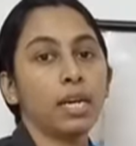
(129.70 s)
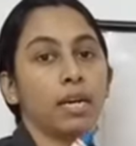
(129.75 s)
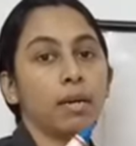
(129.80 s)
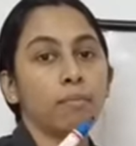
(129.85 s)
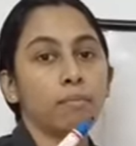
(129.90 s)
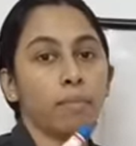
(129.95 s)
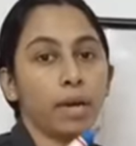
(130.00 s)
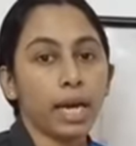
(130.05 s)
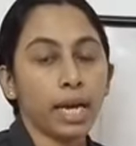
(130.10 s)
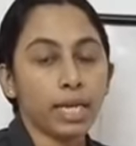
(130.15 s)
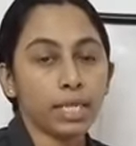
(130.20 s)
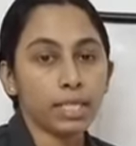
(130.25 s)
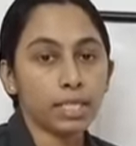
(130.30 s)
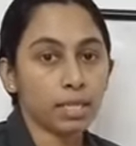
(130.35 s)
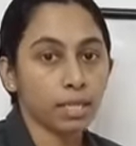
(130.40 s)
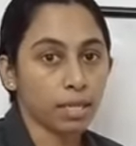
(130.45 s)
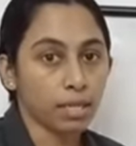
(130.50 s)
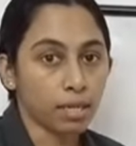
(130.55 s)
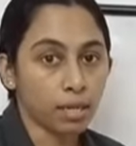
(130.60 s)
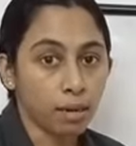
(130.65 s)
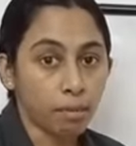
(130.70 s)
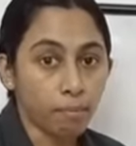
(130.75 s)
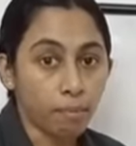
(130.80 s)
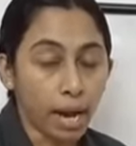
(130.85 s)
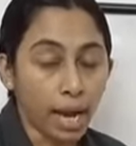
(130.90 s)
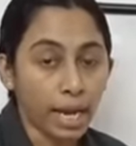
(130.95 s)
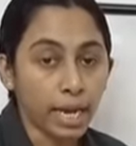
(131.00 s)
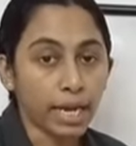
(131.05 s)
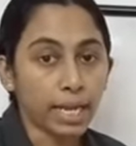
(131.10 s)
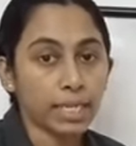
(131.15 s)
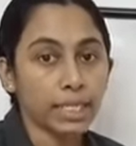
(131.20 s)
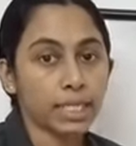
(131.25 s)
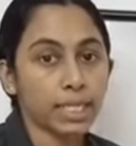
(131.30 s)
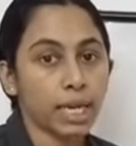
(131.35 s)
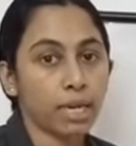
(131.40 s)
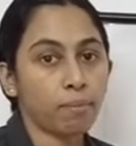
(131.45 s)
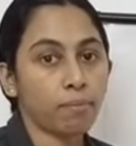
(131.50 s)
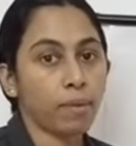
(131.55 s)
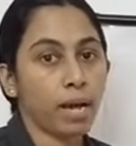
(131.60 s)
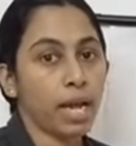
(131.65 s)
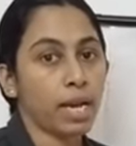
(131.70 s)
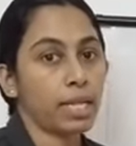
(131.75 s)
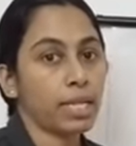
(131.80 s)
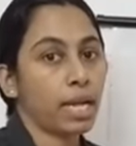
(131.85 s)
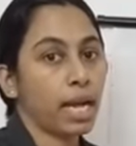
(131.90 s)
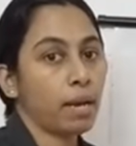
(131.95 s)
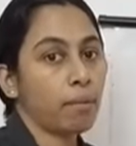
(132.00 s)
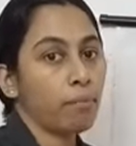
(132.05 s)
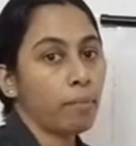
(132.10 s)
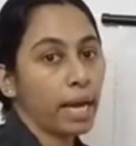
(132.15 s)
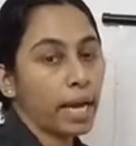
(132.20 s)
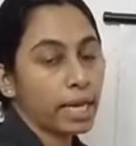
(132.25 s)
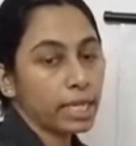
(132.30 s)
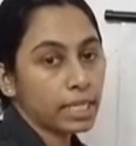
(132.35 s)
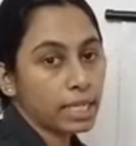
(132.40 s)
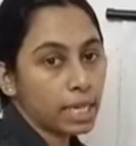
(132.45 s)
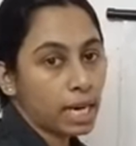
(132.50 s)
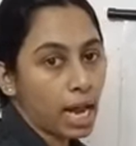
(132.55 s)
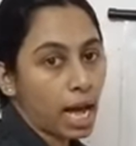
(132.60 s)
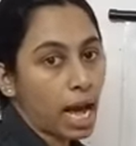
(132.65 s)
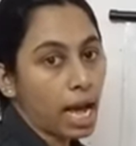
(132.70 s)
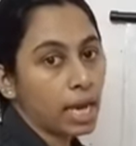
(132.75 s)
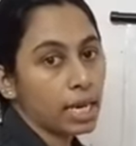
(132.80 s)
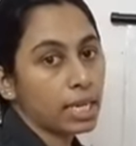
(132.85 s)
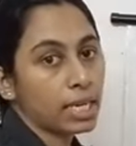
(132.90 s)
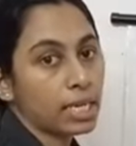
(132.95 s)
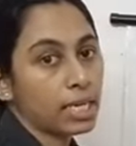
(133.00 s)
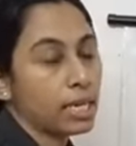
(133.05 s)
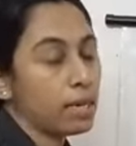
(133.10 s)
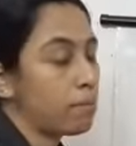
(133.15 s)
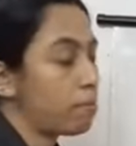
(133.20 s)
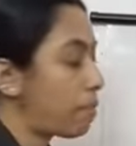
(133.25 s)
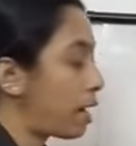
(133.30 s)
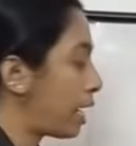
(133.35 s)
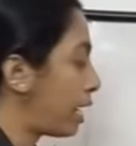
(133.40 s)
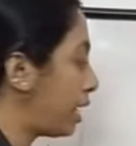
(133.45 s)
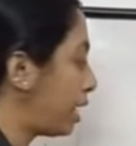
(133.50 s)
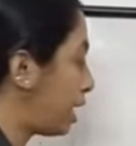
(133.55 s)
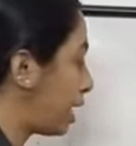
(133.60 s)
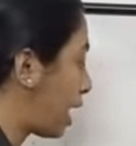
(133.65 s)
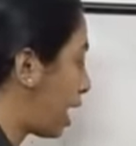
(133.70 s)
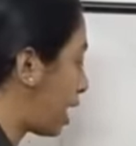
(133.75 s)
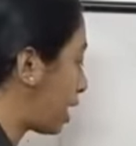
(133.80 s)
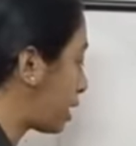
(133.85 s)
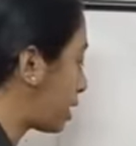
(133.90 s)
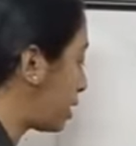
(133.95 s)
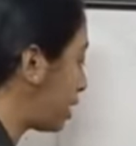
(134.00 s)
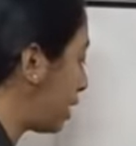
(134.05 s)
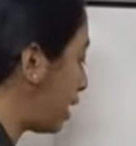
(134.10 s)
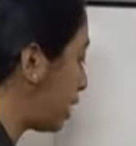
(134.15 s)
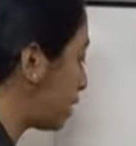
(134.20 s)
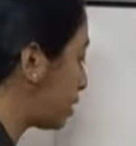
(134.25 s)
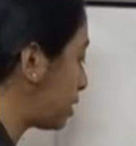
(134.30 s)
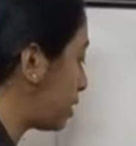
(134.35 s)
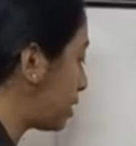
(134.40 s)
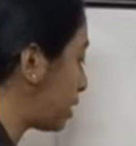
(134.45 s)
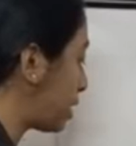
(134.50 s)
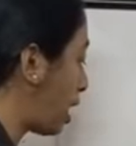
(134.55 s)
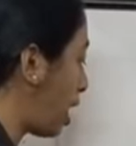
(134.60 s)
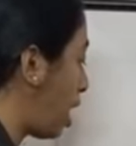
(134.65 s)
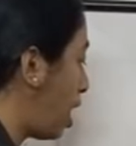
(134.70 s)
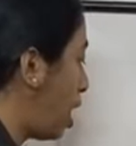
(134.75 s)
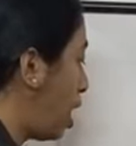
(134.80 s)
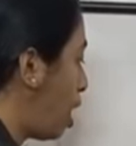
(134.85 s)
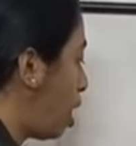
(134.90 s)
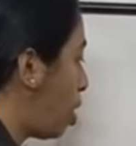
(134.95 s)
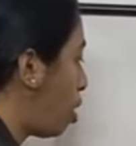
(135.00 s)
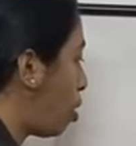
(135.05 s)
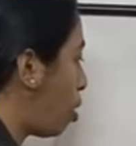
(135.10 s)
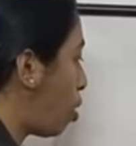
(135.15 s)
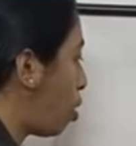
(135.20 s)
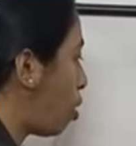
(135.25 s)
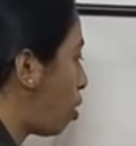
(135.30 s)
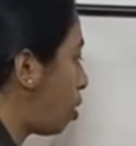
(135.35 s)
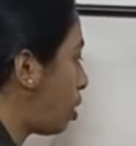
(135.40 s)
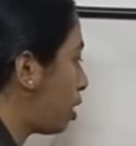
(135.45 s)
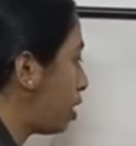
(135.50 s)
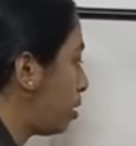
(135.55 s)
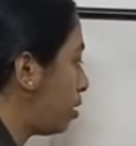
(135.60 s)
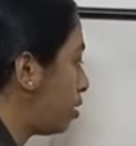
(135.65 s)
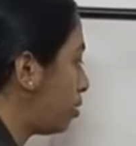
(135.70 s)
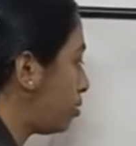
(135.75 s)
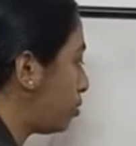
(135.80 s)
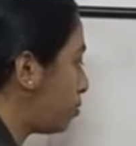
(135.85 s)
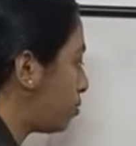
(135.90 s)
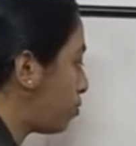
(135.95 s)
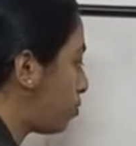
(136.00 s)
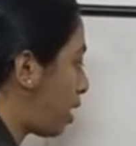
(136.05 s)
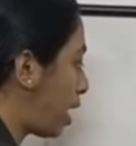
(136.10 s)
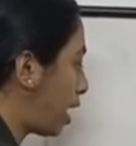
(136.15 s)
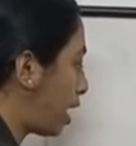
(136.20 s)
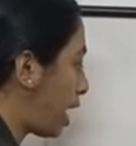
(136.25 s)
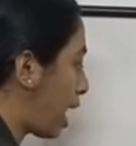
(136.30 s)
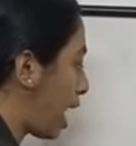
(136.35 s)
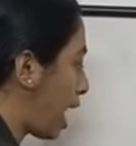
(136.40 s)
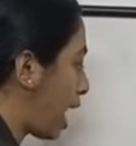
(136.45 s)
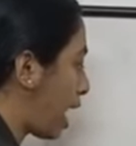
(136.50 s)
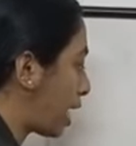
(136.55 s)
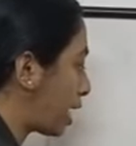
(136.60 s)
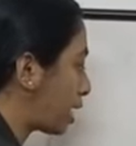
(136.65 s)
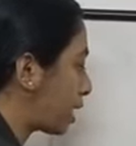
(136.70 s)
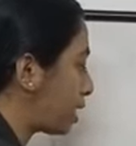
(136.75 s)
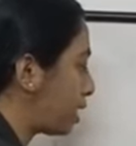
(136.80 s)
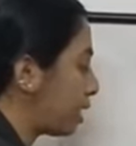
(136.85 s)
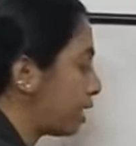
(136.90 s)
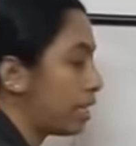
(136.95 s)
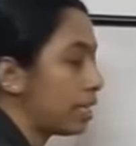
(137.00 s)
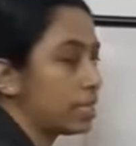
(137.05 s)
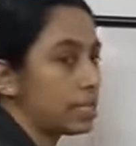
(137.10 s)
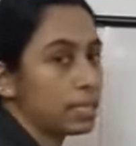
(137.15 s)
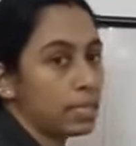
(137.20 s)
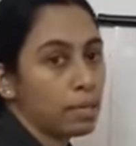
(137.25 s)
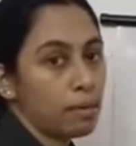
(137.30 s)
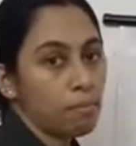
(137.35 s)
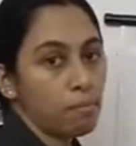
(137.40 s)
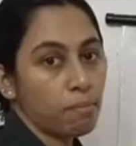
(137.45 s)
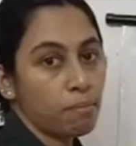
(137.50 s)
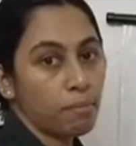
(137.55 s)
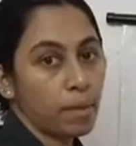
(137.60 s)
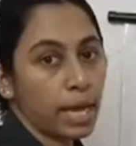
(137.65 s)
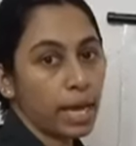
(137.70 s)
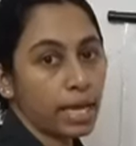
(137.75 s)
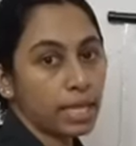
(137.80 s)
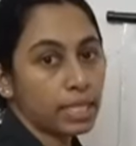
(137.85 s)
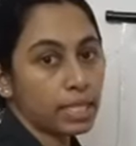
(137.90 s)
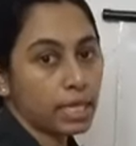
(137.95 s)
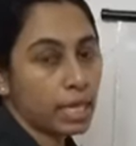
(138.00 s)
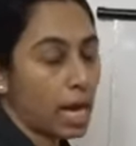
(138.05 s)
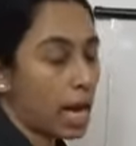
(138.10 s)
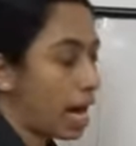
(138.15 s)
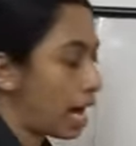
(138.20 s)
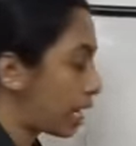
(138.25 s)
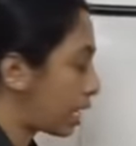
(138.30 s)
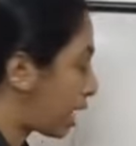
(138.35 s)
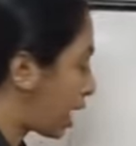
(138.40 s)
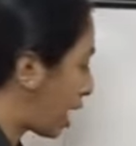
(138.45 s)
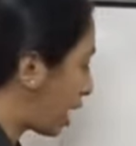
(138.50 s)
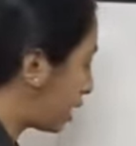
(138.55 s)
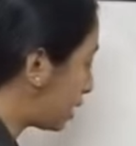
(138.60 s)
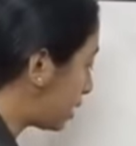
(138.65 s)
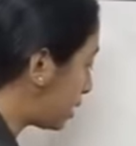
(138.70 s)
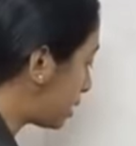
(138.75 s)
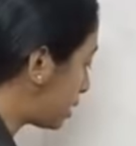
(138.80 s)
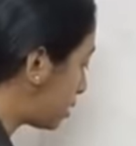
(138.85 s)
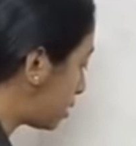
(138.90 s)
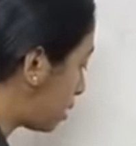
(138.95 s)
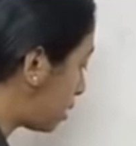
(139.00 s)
minor segment, then major arc, minor arc, etc. Long one arc is major arc and the